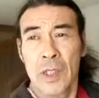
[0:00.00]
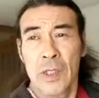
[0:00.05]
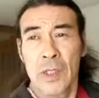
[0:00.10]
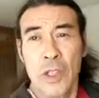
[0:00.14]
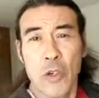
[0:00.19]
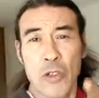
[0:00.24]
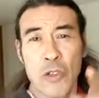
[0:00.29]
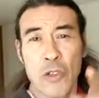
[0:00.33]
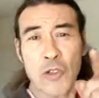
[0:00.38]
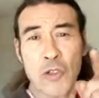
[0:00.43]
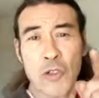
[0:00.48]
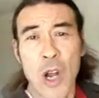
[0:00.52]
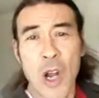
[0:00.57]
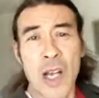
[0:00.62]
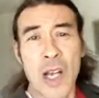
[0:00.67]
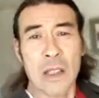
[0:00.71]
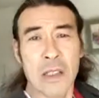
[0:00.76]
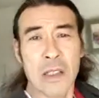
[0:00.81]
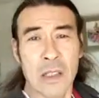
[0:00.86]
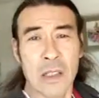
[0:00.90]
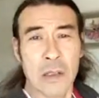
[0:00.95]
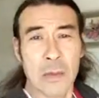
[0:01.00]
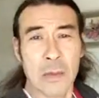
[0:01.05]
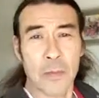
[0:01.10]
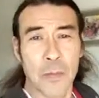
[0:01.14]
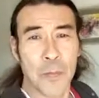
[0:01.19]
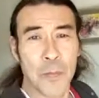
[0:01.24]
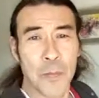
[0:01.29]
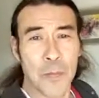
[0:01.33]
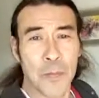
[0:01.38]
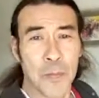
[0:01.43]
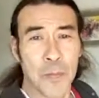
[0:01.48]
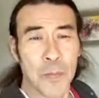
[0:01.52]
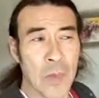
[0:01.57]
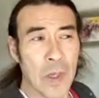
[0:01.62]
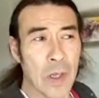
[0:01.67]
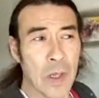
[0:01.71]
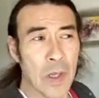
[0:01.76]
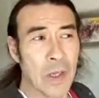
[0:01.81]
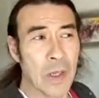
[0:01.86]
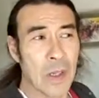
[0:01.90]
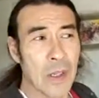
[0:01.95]
Those are drugs.
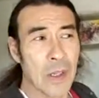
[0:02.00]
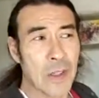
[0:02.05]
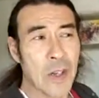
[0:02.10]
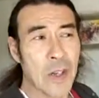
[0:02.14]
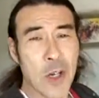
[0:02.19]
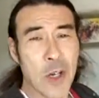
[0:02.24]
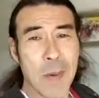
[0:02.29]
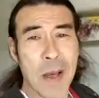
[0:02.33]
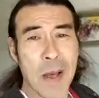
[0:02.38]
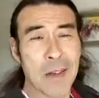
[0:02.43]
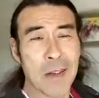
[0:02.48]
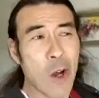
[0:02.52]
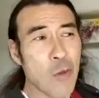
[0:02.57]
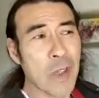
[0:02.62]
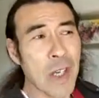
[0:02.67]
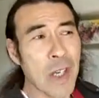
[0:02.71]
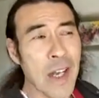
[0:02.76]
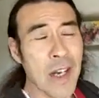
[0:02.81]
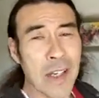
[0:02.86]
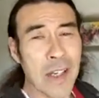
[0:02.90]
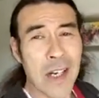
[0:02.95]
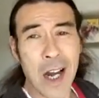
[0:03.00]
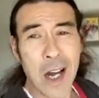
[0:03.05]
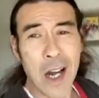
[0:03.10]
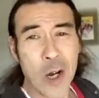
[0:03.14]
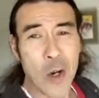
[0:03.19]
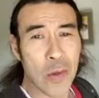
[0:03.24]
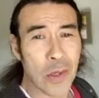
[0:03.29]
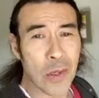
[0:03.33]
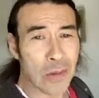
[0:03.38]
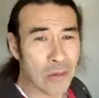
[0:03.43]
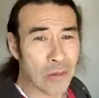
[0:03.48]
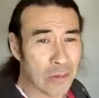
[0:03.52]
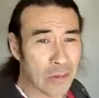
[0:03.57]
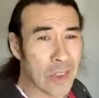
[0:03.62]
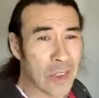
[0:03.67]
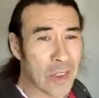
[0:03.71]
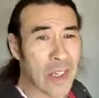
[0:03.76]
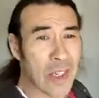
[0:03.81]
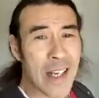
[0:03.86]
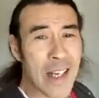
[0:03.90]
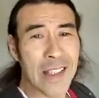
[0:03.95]
Talk about cocaine, heroin.
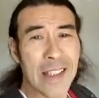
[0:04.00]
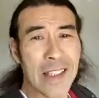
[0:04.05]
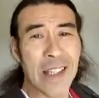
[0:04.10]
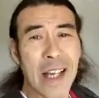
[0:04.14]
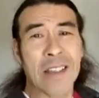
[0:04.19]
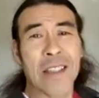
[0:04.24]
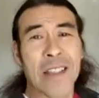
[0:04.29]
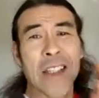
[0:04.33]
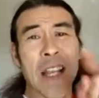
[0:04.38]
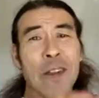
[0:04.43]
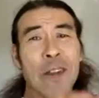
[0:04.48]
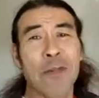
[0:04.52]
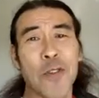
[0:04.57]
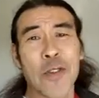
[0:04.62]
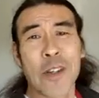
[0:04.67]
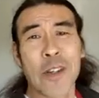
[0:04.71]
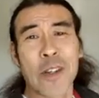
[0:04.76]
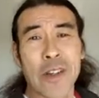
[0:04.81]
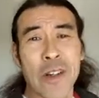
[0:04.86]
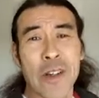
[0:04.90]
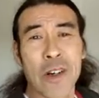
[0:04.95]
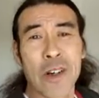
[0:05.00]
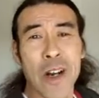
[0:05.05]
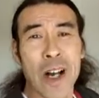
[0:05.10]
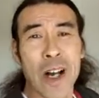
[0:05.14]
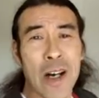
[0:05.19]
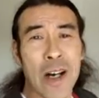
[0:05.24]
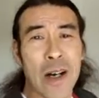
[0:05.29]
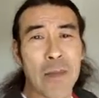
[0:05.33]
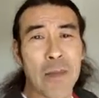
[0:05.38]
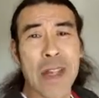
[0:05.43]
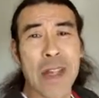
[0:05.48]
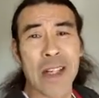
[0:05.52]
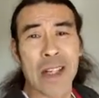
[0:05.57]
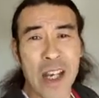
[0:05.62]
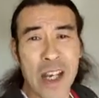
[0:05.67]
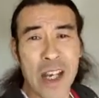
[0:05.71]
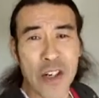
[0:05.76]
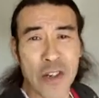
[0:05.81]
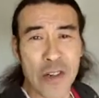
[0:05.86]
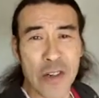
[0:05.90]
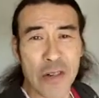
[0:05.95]
I think that's safer than your
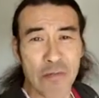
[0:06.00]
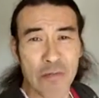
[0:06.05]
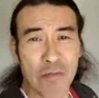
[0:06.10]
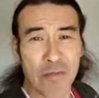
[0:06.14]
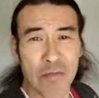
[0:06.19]
medication.